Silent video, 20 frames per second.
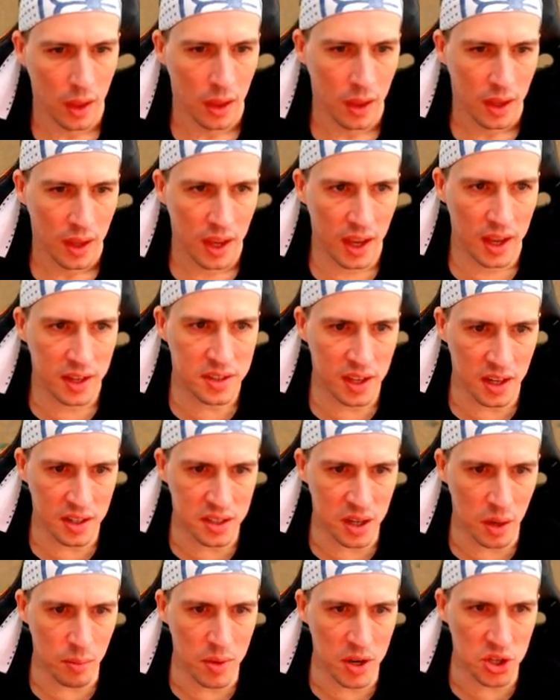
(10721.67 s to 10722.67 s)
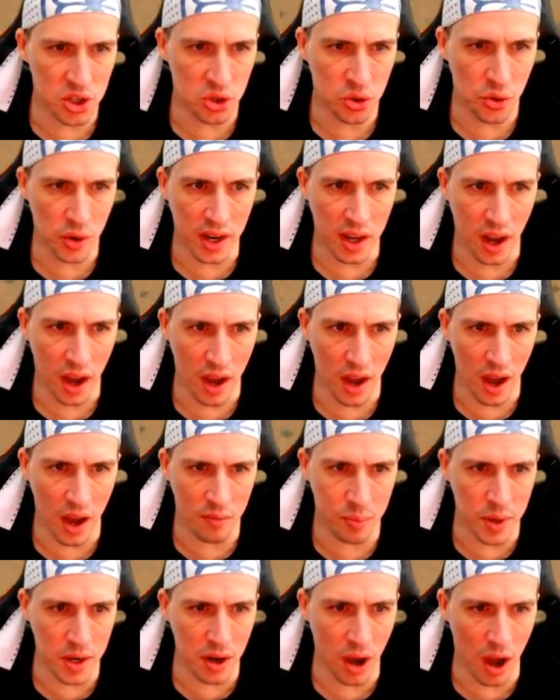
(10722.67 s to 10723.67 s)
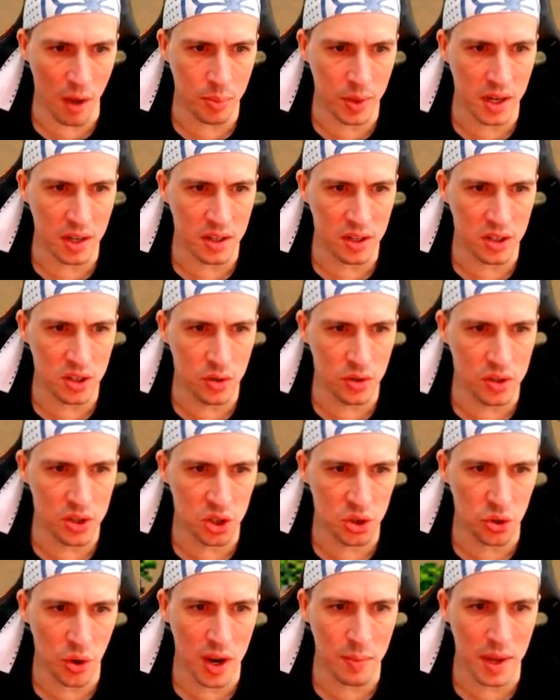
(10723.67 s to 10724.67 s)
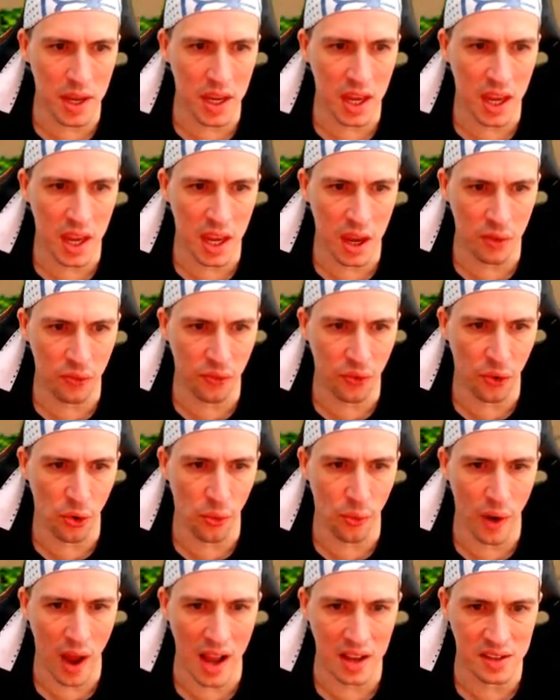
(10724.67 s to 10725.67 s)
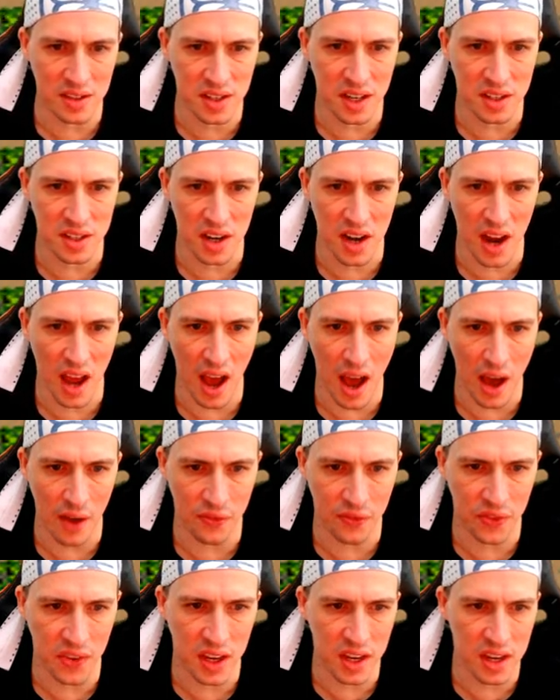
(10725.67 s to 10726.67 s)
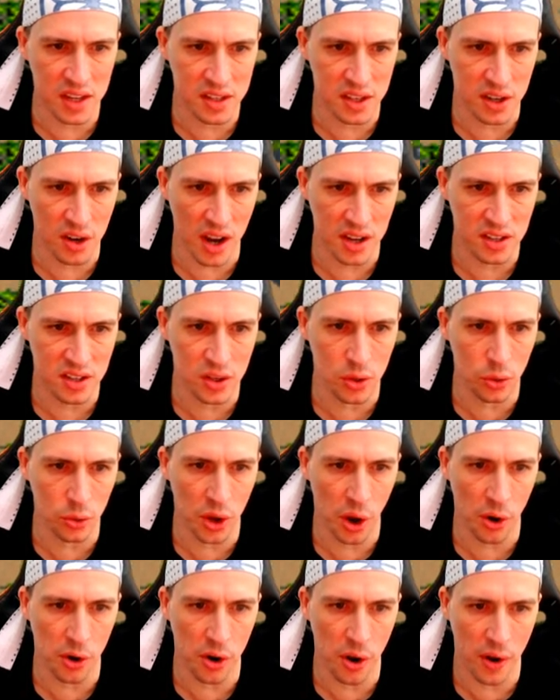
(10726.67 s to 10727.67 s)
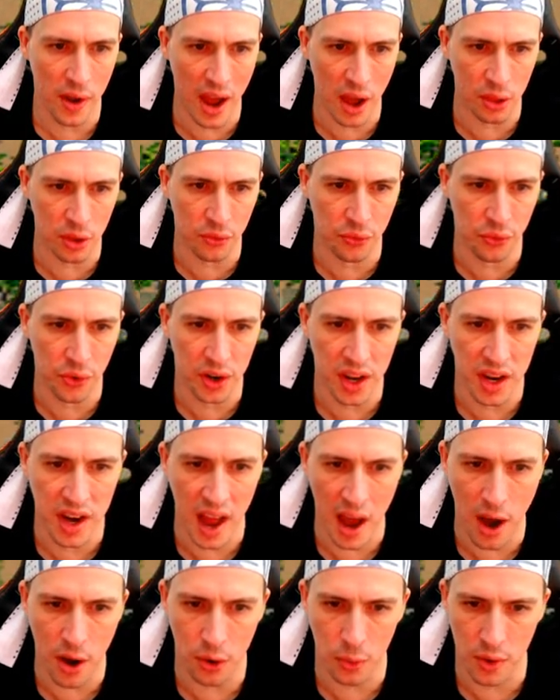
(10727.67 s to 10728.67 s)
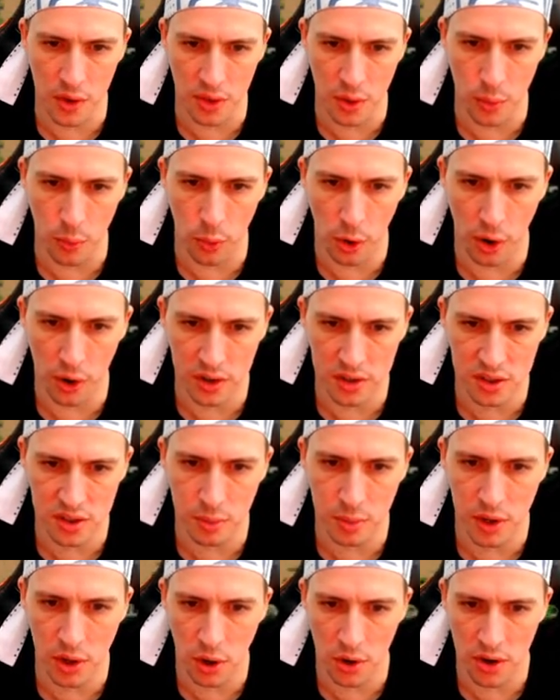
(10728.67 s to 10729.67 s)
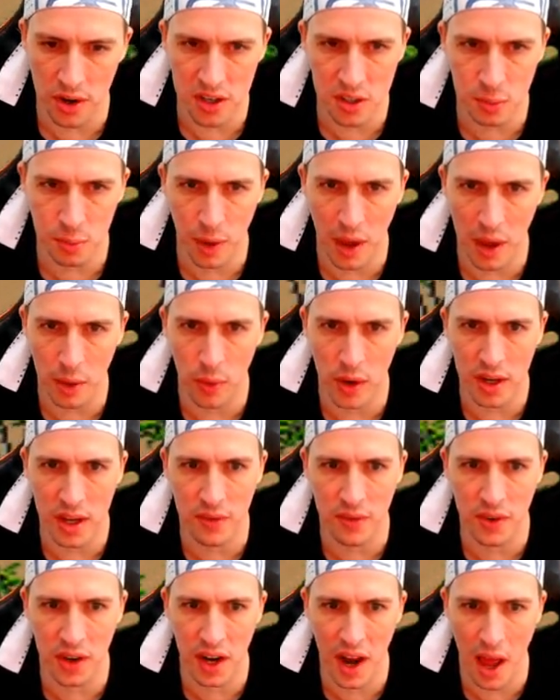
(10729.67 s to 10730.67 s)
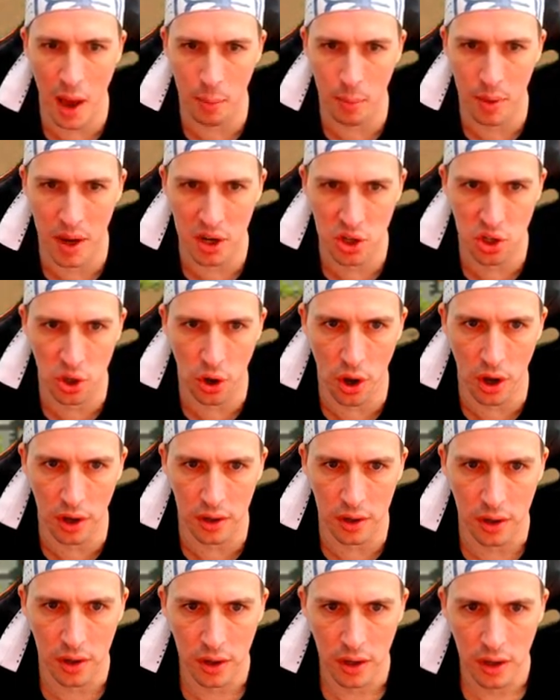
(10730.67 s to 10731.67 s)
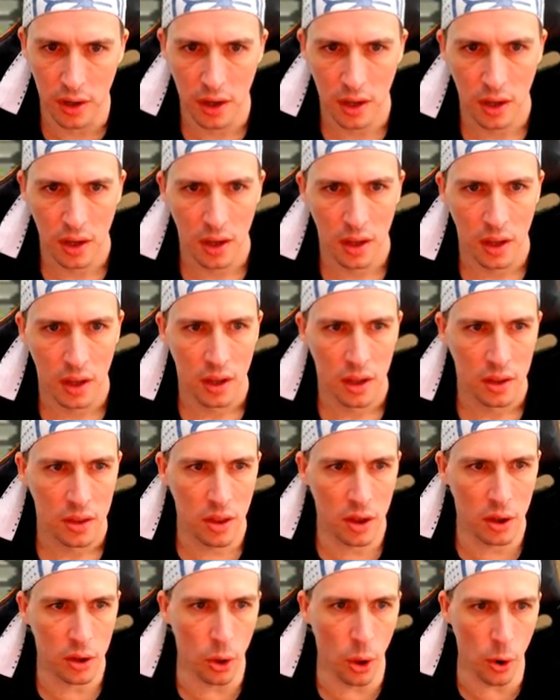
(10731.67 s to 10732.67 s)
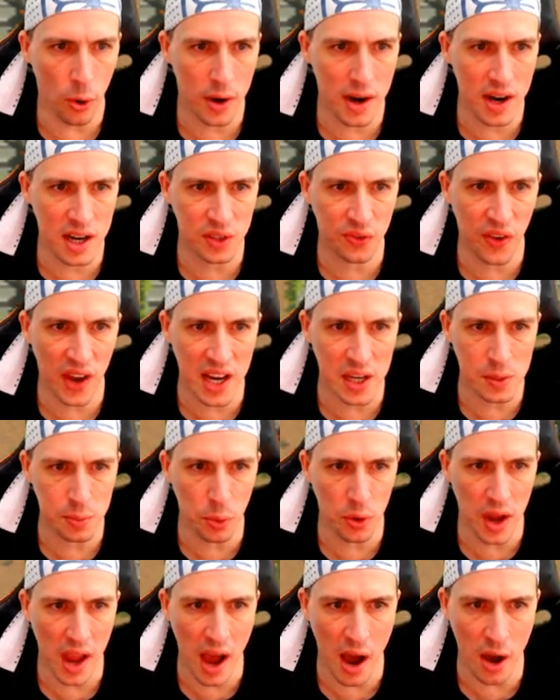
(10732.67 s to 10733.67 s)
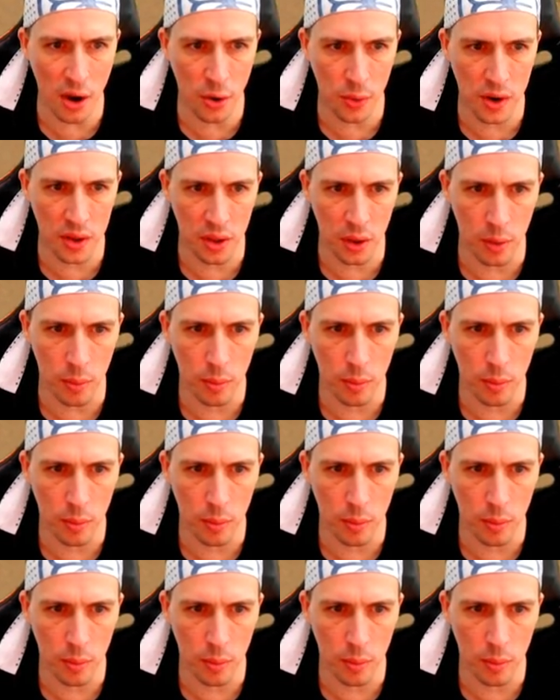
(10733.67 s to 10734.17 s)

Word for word: It's a mystery. I've been streaming here for 6.5 years, and I still don't know how the freaking algorithm works, to be honest. But we're giving it our best shot. The glorious Facebook algorithm.